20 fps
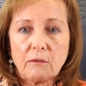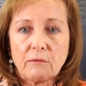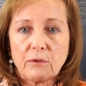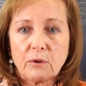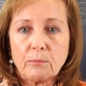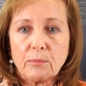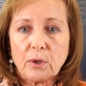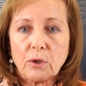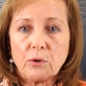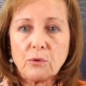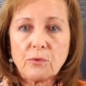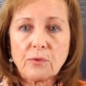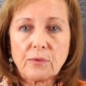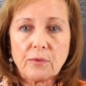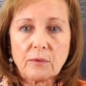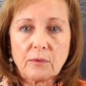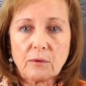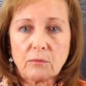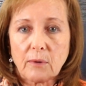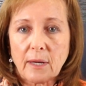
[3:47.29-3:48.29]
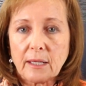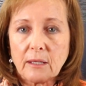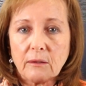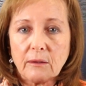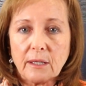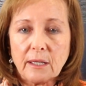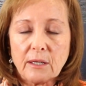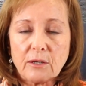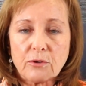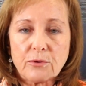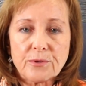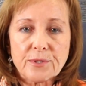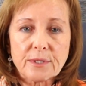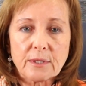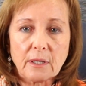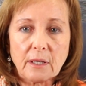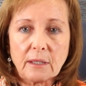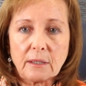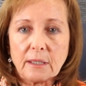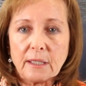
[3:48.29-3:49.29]
for both the
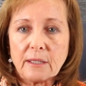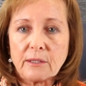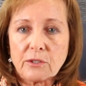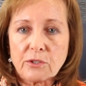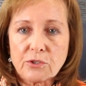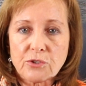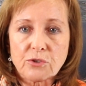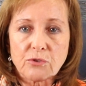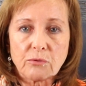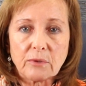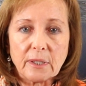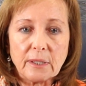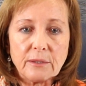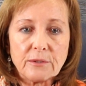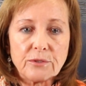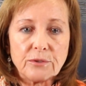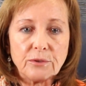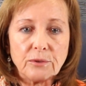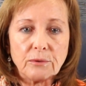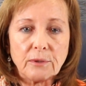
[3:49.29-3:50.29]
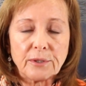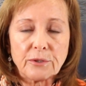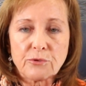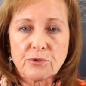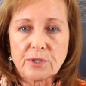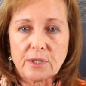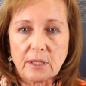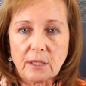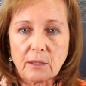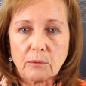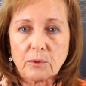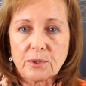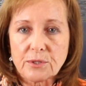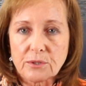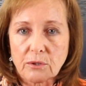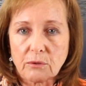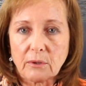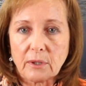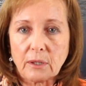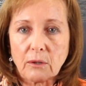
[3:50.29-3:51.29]
regulators and the industry to understand
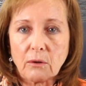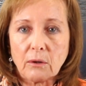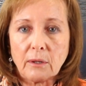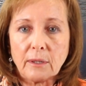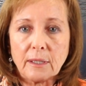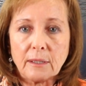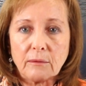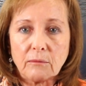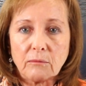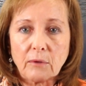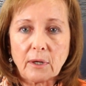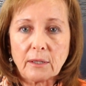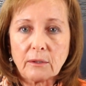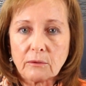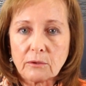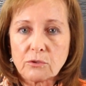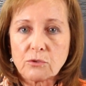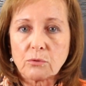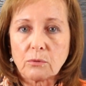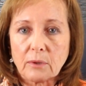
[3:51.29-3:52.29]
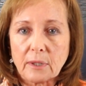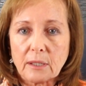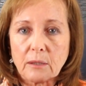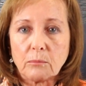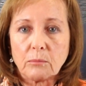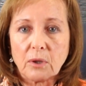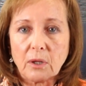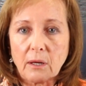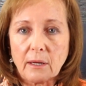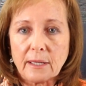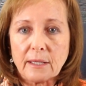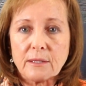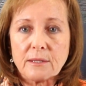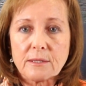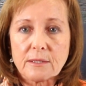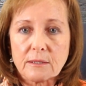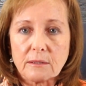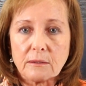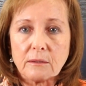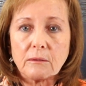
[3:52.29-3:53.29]
what's going on in regulatory
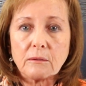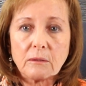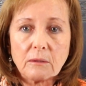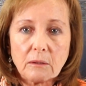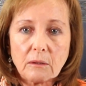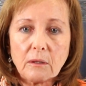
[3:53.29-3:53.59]
compliance and